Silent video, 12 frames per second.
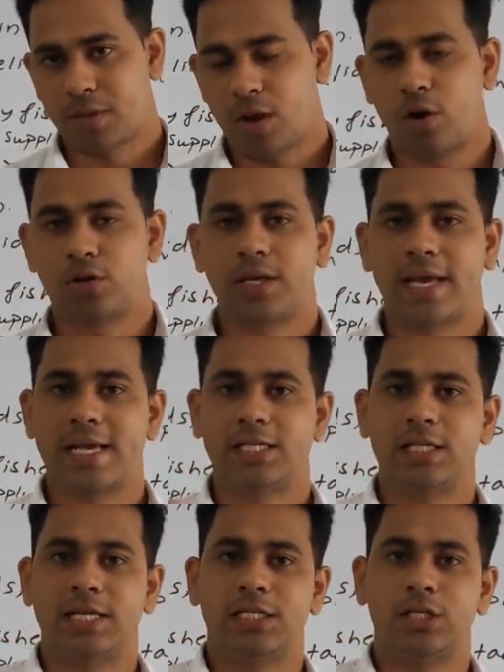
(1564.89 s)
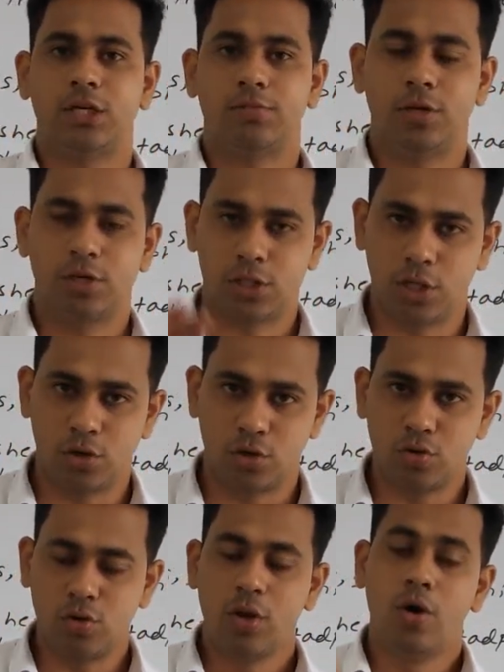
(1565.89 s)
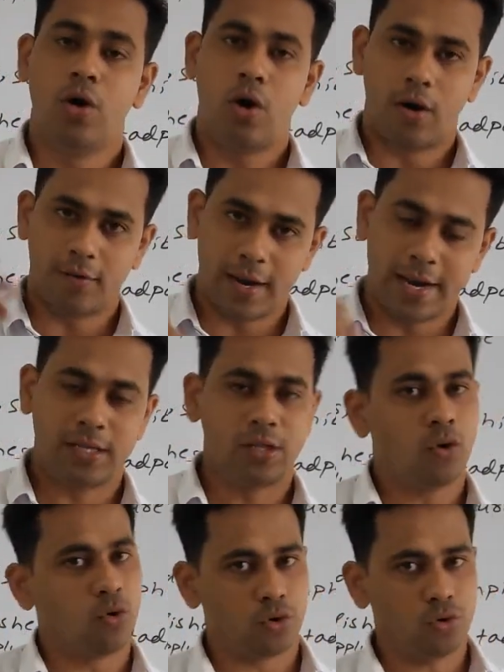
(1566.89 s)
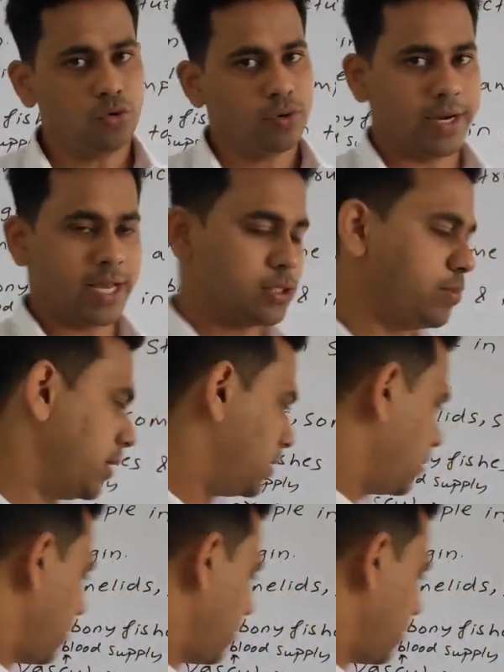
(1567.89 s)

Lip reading: or the gaseous exchange of the CO2 or and the O2 takes place.